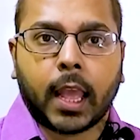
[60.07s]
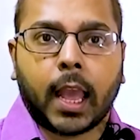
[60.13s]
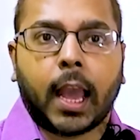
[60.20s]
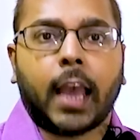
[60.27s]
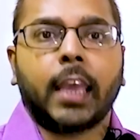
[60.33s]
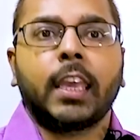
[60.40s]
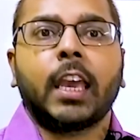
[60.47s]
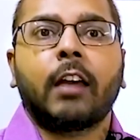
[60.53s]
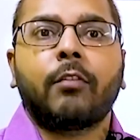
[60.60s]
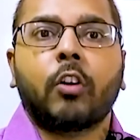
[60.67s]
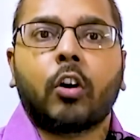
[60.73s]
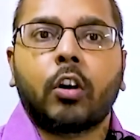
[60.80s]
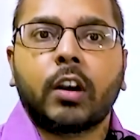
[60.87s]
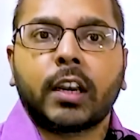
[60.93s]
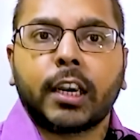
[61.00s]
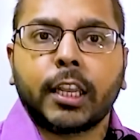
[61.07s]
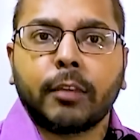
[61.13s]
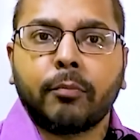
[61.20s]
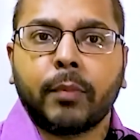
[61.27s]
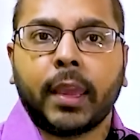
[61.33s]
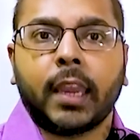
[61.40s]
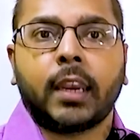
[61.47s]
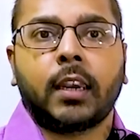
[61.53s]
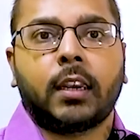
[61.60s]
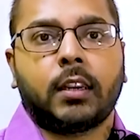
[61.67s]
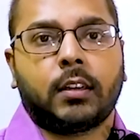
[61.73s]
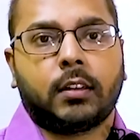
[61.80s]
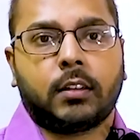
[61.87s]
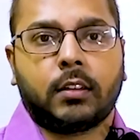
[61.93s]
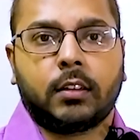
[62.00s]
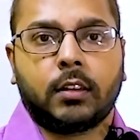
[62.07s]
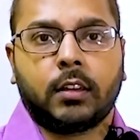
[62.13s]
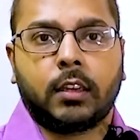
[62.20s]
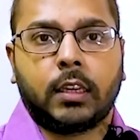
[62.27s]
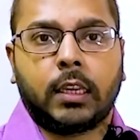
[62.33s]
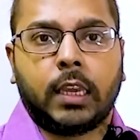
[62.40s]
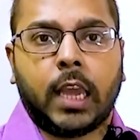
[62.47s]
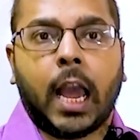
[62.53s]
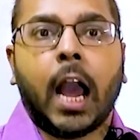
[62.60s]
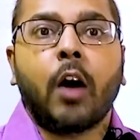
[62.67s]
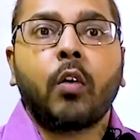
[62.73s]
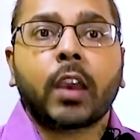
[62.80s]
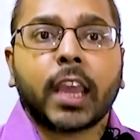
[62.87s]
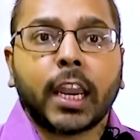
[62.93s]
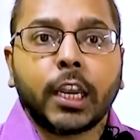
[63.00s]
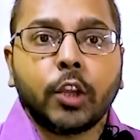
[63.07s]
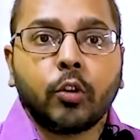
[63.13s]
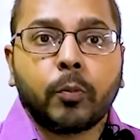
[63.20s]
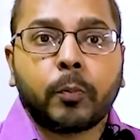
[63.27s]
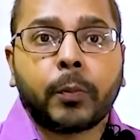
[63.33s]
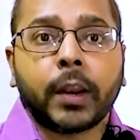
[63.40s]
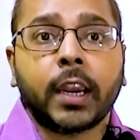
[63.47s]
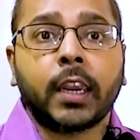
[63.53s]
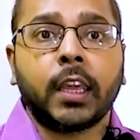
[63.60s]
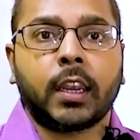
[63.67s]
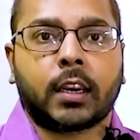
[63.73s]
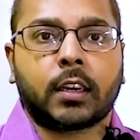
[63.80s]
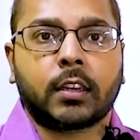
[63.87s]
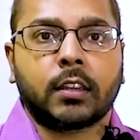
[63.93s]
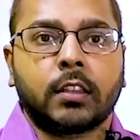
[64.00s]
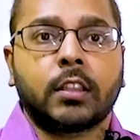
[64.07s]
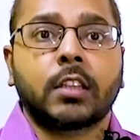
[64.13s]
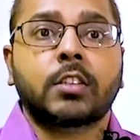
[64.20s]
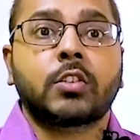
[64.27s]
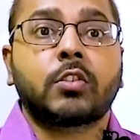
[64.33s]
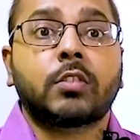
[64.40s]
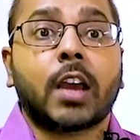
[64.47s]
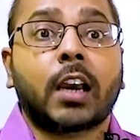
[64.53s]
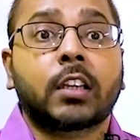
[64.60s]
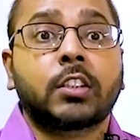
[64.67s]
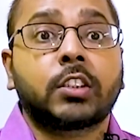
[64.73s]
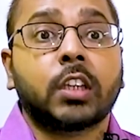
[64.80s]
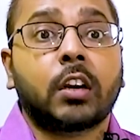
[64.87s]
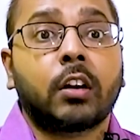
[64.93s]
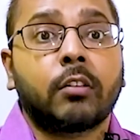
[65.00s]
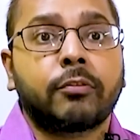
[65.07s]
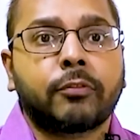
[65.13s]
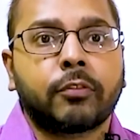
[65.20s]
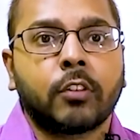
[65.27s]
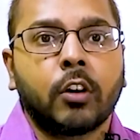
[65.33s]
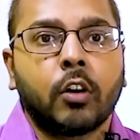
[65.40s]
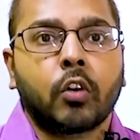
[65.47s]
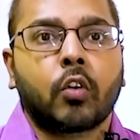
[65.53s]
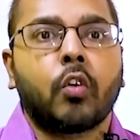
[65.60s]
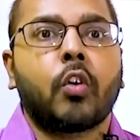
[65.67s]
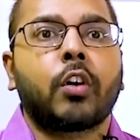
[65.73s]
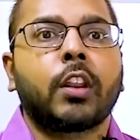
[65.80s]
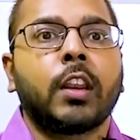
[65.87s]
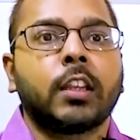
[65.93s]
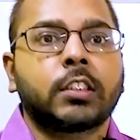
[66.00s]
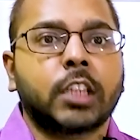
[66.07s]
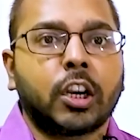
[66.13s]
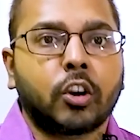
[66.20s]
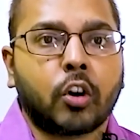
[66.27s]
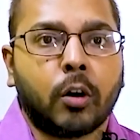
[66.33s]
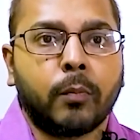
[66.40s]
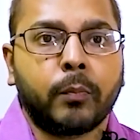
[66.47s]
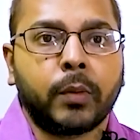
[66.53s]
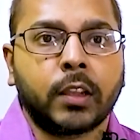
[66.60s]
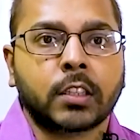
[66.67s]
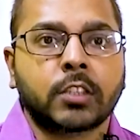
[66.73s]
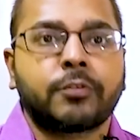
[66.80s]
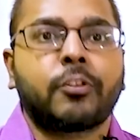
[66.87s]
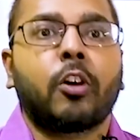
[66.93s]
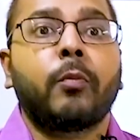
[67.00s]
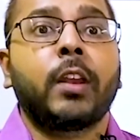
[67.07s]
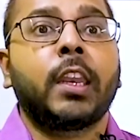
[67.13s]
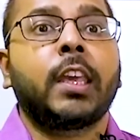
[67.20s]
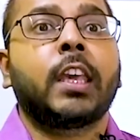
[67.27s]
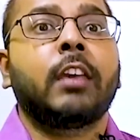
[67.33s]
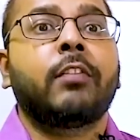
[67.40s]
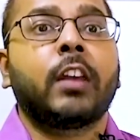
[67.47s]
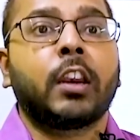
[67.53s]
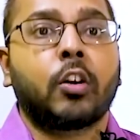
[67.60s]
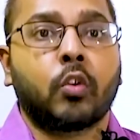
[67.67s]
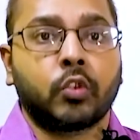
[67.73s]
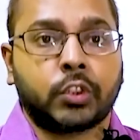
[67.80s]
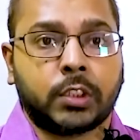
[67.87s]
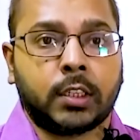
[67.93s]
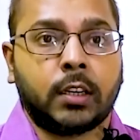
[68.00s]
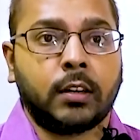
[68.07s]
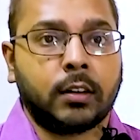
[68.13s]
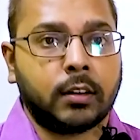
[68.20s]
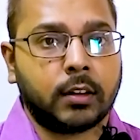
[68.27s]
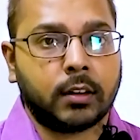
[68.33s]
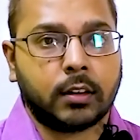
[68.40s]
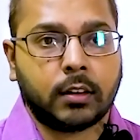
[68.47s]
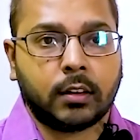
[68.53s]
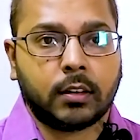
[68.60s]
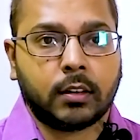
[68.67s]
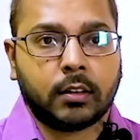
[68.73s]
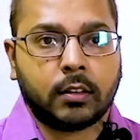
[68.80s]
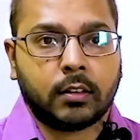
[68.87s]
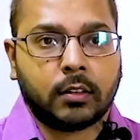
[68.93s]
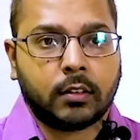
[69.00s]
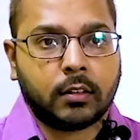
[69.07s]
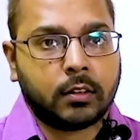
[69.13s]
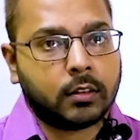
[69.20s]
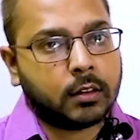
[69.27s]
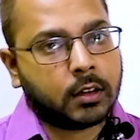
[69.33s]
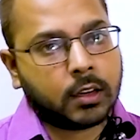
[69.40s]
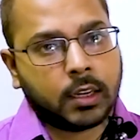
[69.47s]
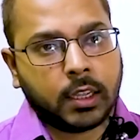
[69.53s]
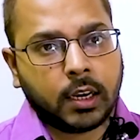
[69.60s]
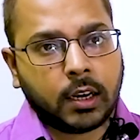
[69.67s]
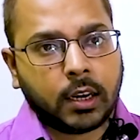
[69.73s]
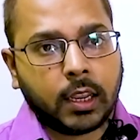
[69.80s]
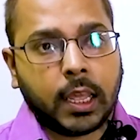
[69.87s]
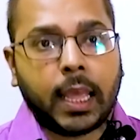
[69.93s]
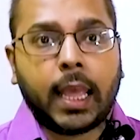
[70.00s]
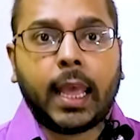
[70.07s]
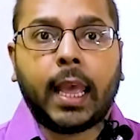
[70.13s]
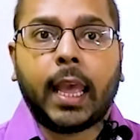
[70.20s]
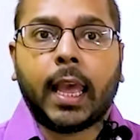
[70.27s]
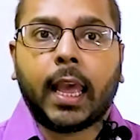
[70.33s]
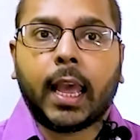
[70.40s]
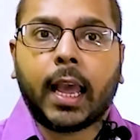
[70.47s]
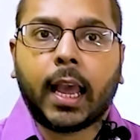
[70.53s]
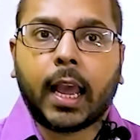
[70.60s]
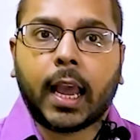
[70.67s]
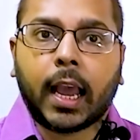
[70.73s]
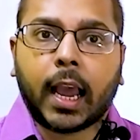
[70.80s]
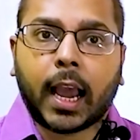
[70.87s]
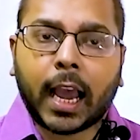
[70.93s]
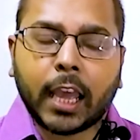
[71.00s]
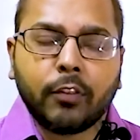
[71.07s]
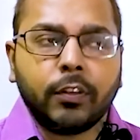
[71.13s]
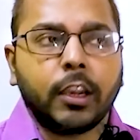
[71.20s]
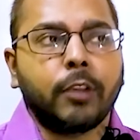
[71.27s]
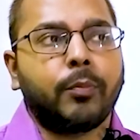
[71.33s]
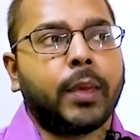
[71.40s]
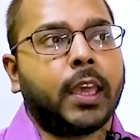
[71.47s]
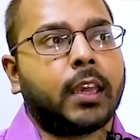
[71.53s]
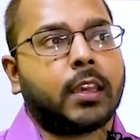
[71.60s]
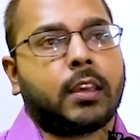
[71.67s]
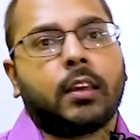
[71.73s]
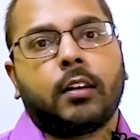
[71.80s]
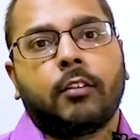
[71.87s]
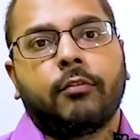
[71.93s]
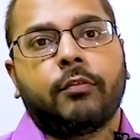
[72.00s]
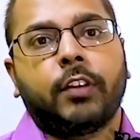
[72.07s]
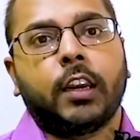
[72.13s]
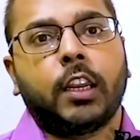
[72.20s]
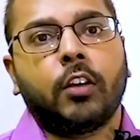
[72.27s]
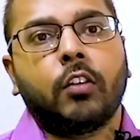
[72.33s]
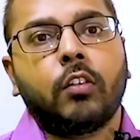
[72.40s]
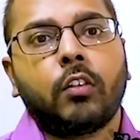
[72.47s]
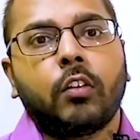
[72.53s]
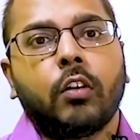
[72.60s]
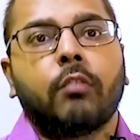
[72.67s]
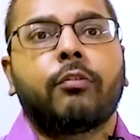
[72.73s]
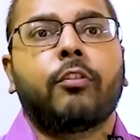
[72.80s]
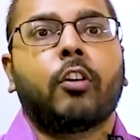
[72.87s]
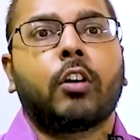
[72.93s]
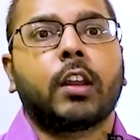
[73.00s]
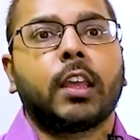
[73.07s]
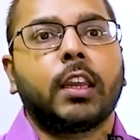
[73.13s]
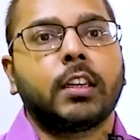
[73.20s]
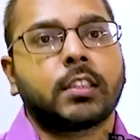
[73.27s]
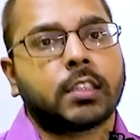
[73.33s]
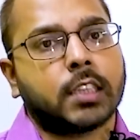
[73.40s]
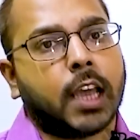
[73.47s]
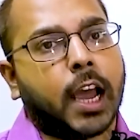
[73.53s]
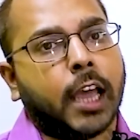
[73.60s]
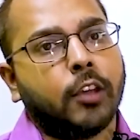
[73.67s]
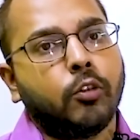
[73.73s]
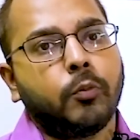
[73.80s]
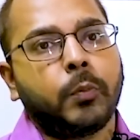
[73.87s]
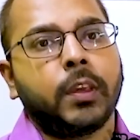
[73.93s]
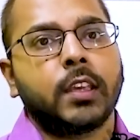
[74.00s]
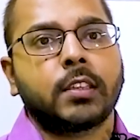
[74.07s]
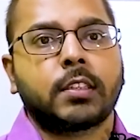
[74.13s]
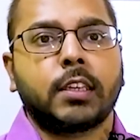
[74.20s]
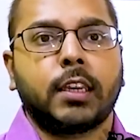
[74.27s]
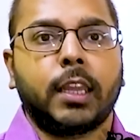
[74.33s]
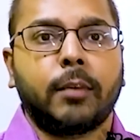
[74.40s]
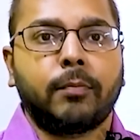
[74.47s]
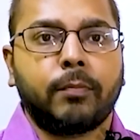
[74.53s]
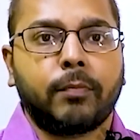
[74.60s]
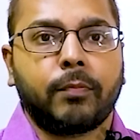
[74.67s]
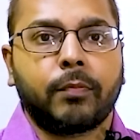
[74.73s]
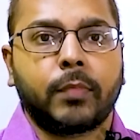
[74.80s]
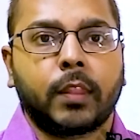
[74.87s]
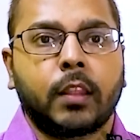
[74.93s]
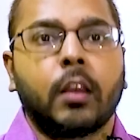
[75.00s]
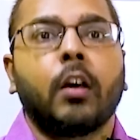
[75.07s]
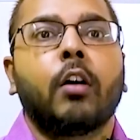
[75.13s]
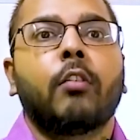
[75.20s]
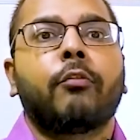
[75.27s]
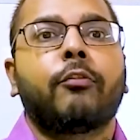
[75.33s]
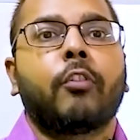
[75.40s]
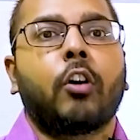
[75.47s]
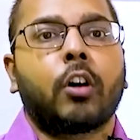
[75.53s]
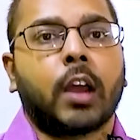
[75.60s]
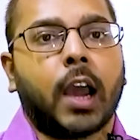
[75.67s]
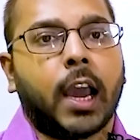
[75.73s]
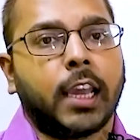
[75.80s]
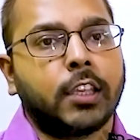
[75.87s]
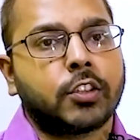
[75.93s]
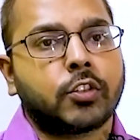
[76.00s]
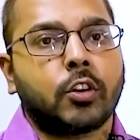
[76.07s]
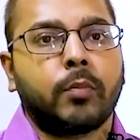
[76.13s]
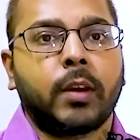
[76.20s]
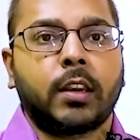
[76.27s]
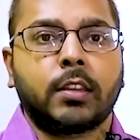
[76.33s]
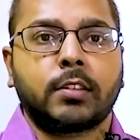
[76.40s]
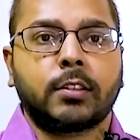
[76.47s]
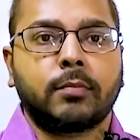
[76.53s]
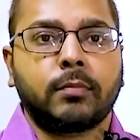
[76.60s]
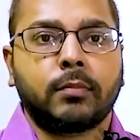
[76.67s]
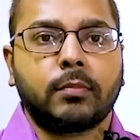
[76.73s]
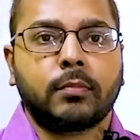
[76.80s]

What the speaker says: I have already made how can you predict the structure of coordination complex from any given question. Here, I will make video for its IUPAC name, for isomerism,